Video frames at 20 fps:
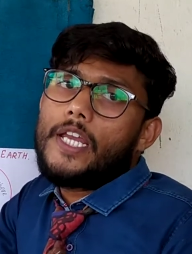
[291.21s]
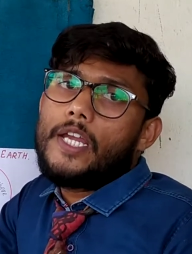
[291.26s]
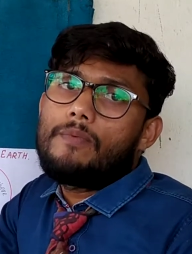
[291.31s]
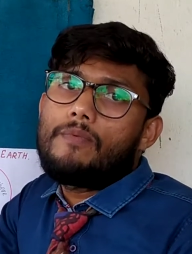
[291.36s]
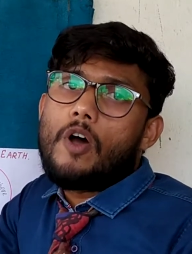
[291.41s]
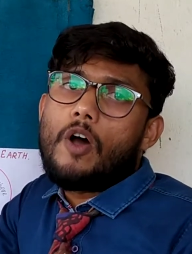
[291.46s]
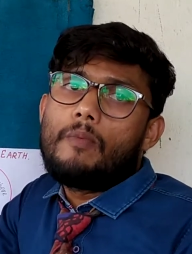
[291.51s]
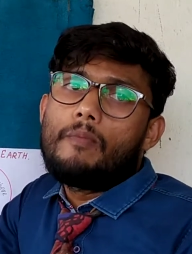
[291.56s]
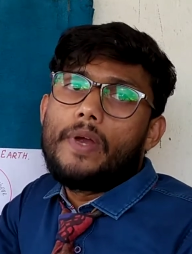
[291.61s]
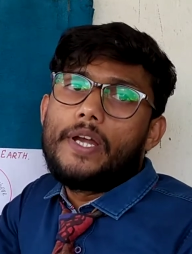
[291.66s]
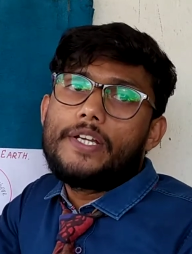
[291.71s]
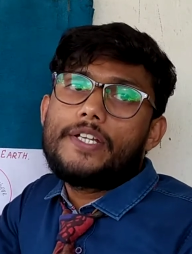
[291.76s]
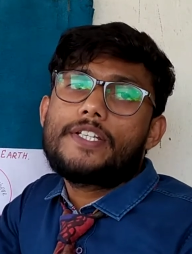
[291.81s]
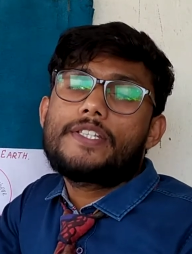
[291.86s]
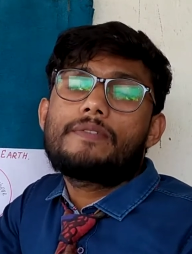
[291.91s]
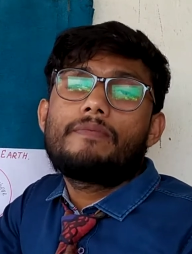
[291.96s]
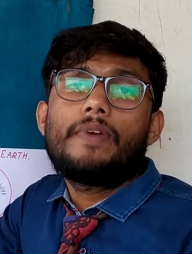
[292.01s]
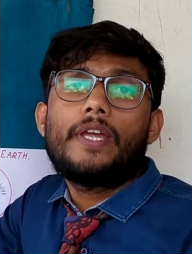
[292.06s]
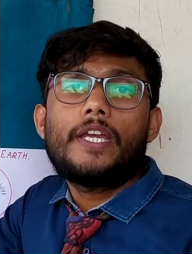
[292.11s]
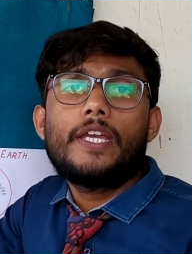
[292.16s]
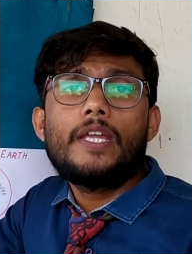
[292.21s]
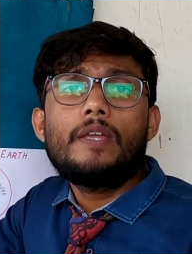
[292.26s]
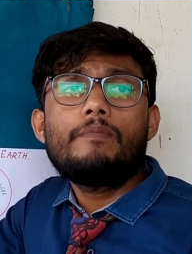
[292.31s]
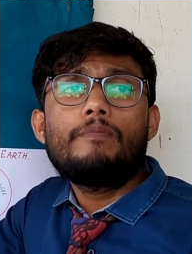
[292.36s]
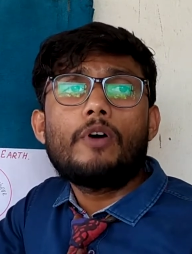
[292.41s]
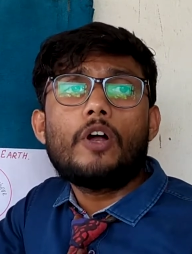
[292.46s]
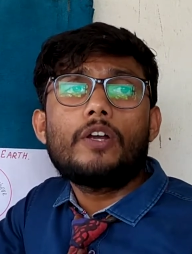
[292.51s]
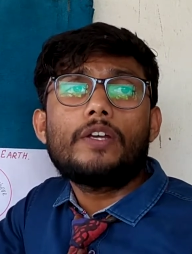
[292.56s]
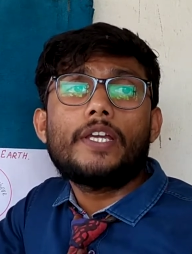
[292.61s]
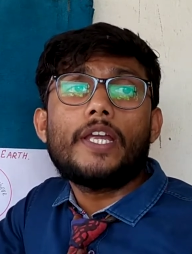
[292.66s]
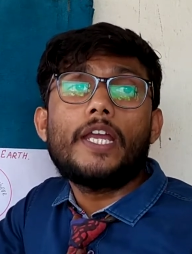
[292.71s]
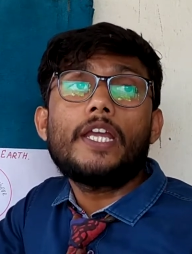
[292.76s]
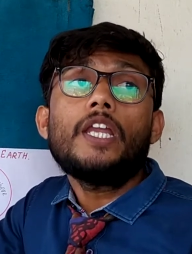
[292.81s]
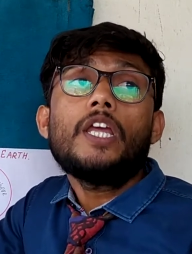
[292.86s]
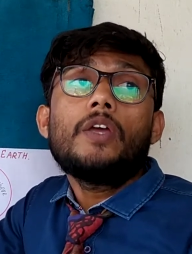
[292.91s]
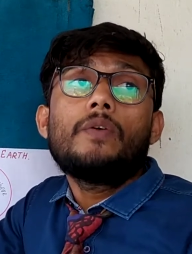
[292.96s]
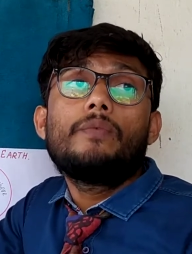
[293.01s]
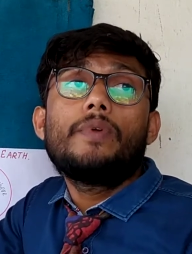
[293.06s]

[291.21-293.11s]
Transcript: environment. It's very important.